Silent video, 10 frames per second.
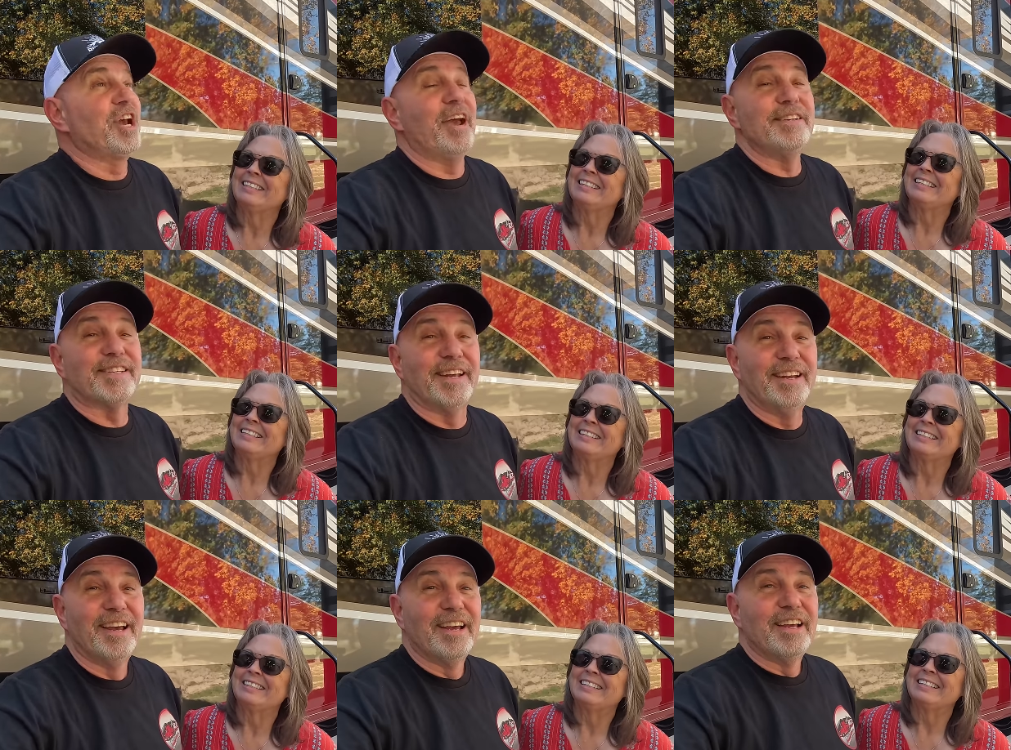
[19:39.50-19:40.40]

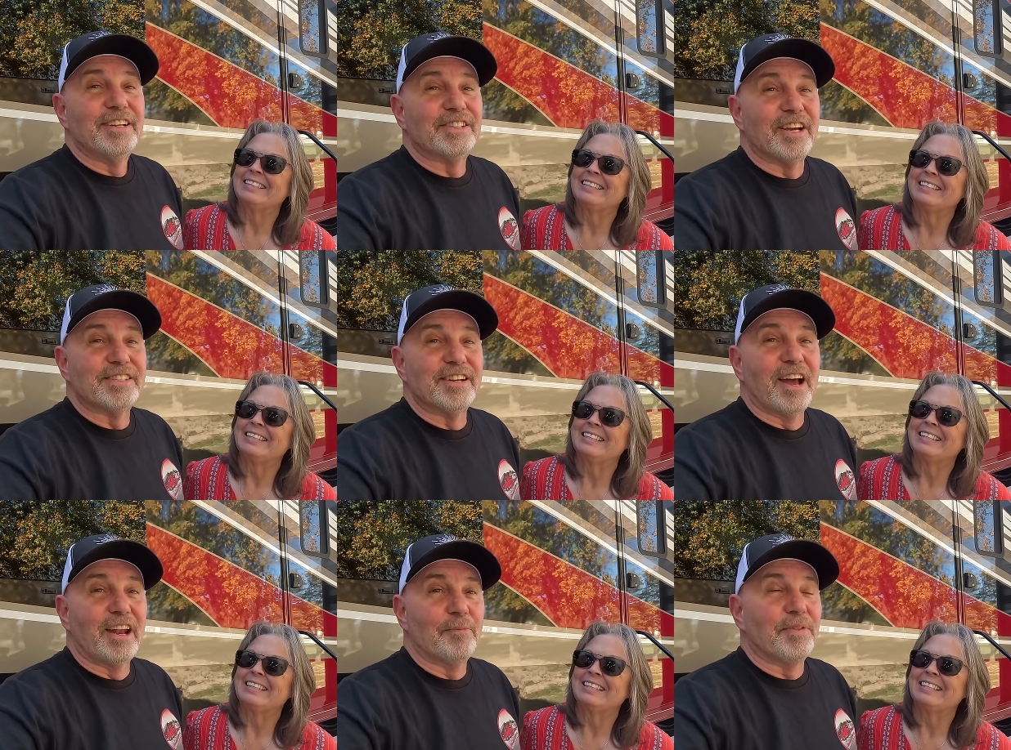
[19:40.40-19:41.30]
Speaker 1: Jason, Jason
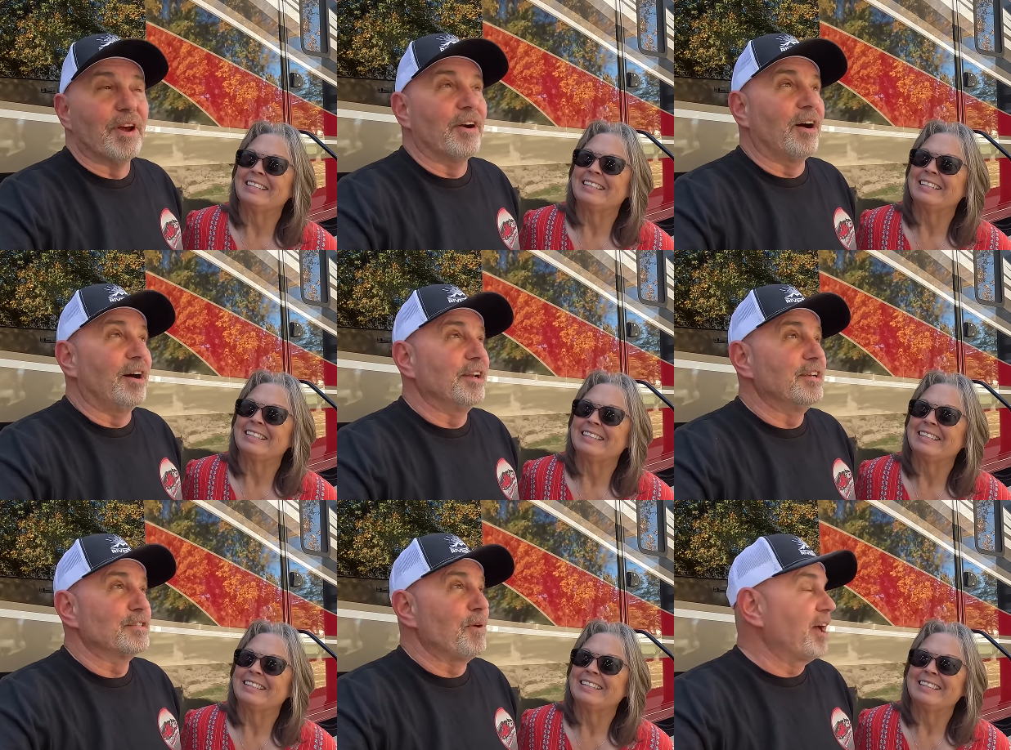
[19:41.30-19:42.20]
got up there on his